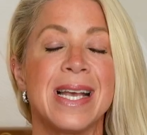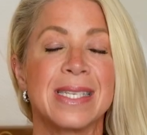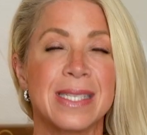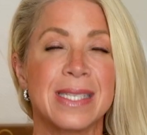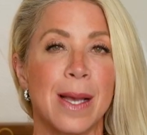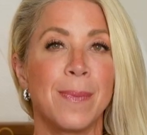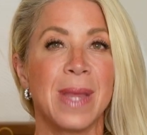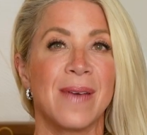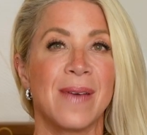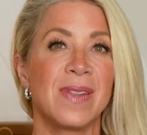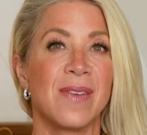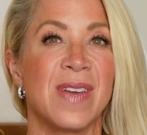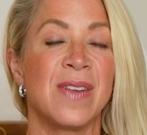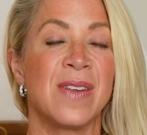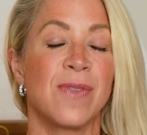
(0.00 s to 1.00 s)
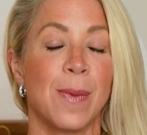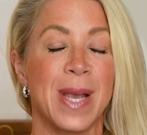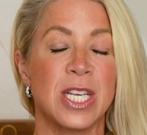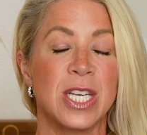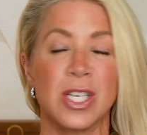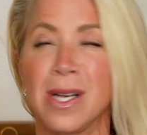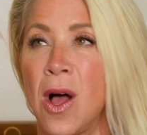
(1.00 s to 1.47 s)
Some level of
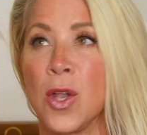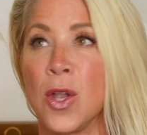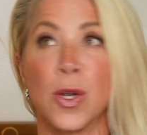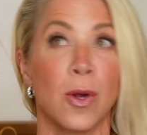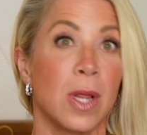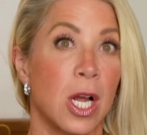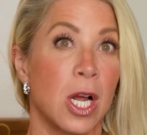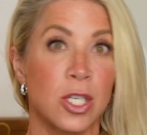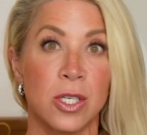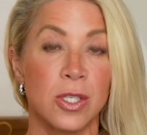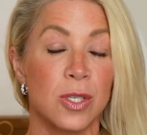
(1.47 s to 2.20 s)
inflammation, all neurological